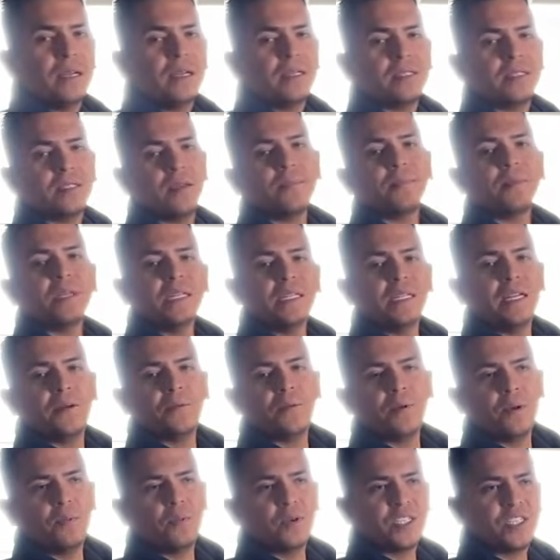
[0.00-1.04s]
something
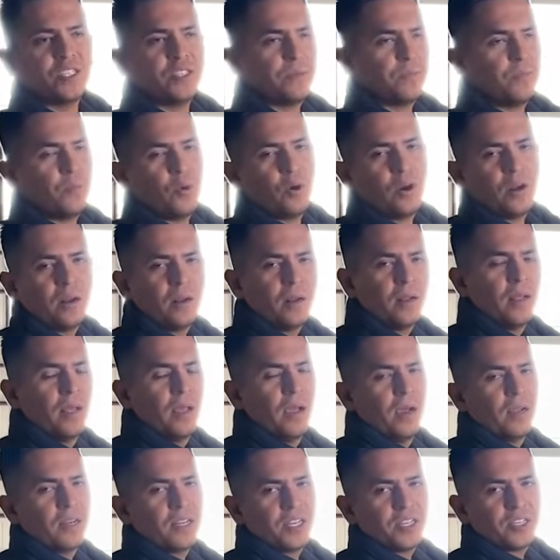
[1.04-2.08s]
different, which is more
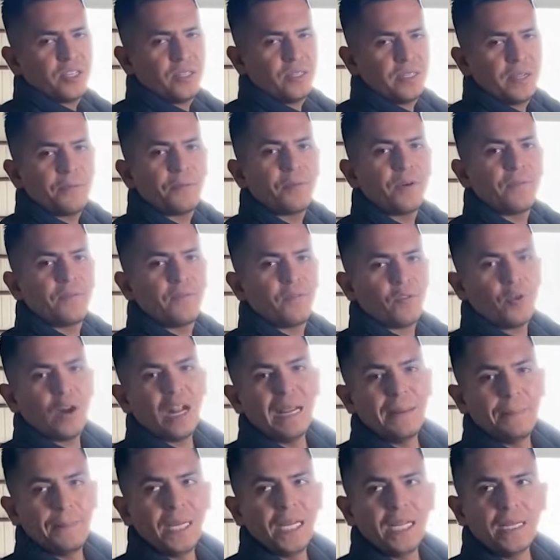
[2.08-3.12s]
a different
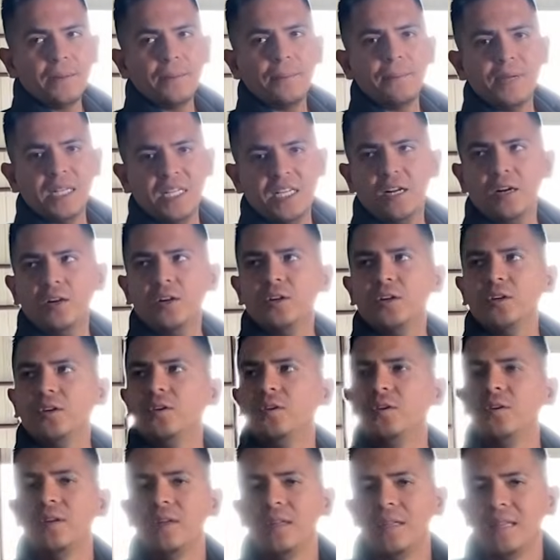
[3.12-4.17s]
framing material
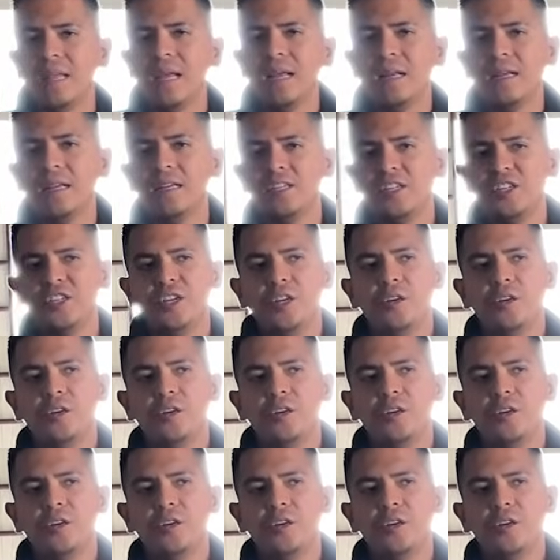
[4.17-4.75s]
that gets